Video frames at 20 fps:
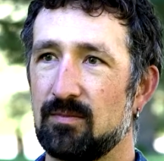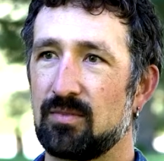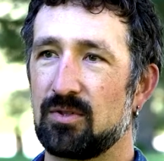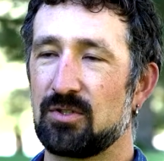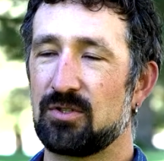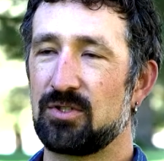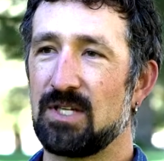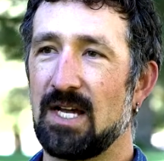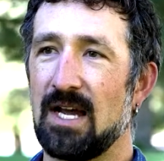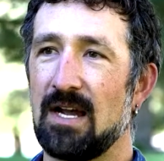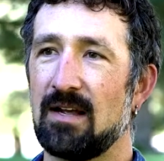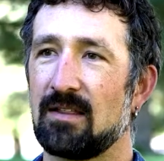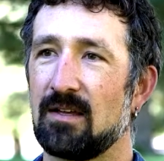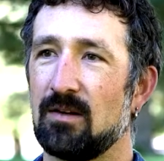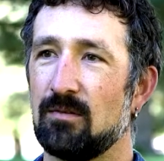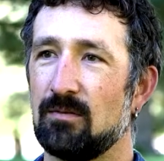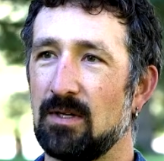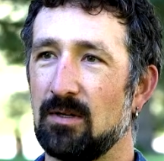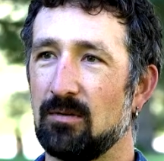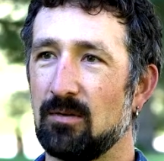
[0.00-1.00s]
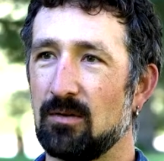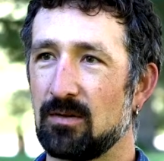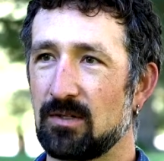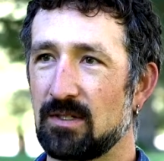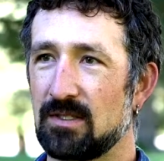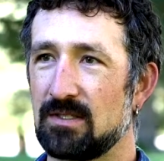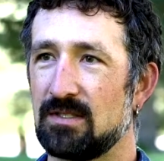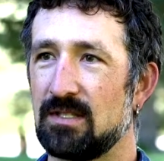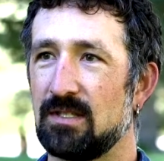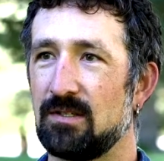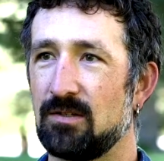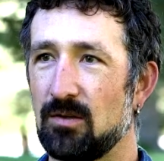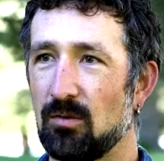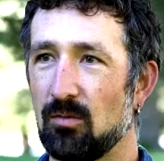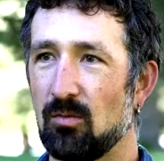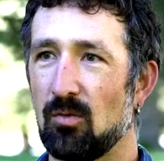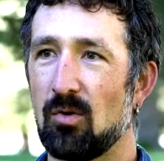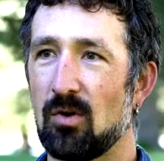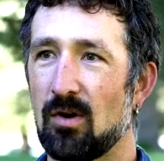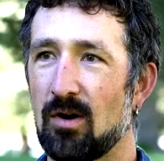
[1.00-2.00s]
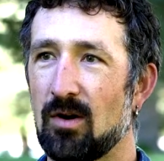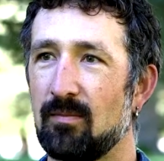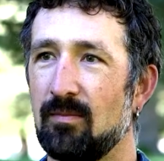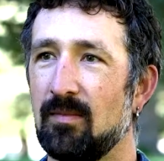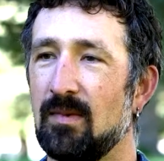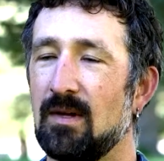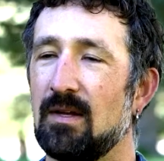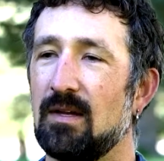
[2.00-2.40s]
project that we will continue to warm.